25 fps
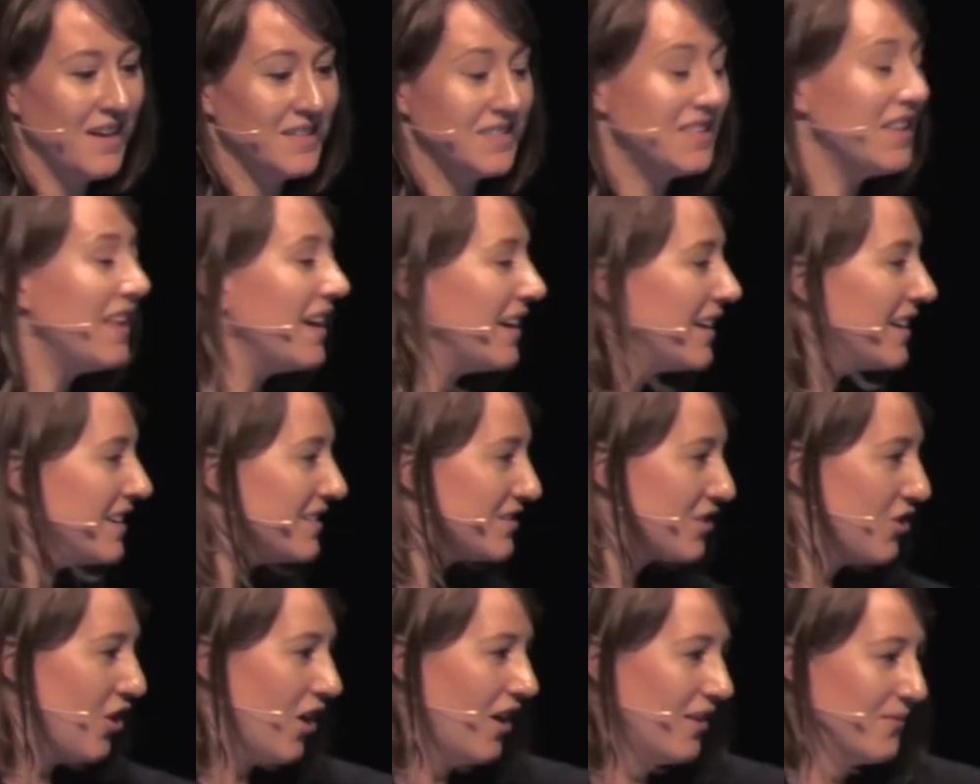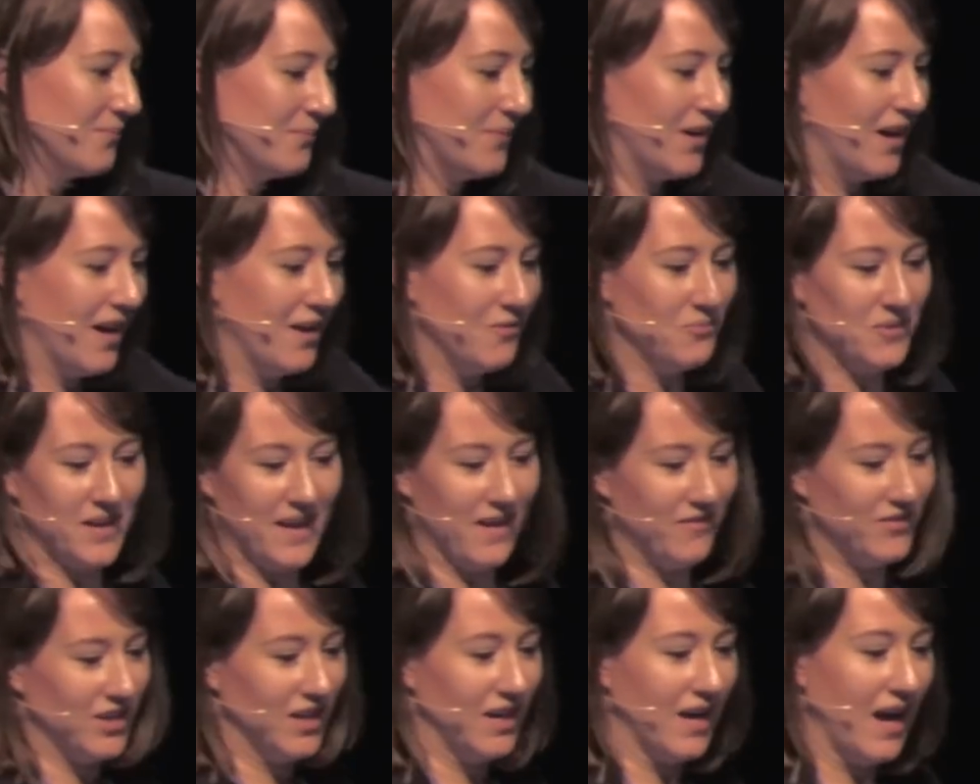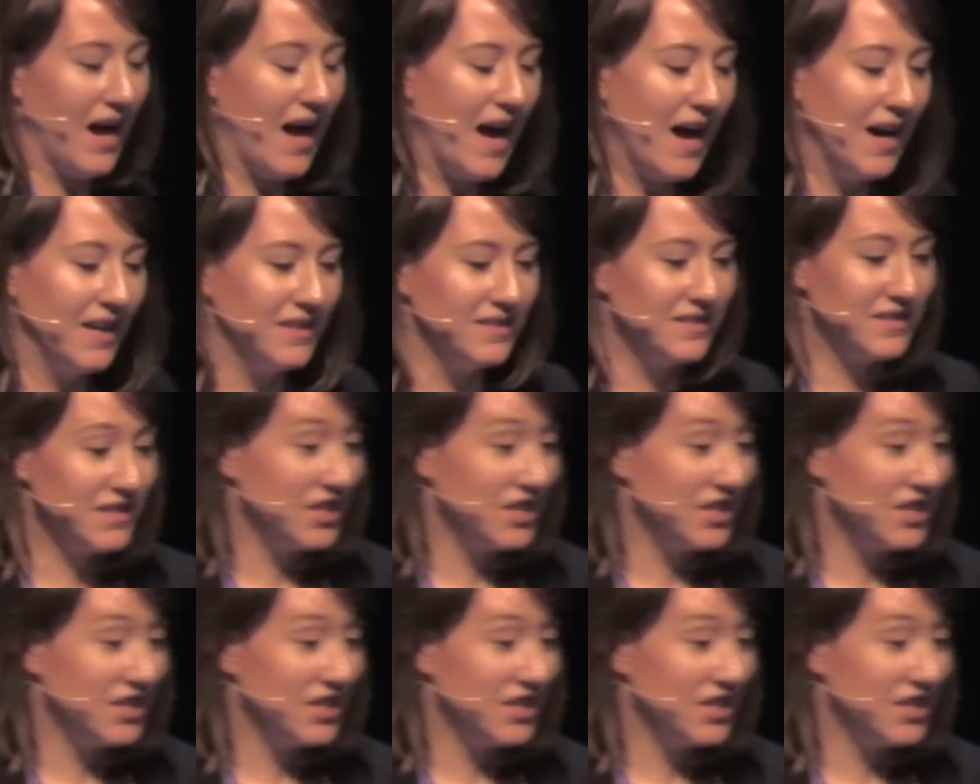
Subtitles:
So that kid's gone by whatever, and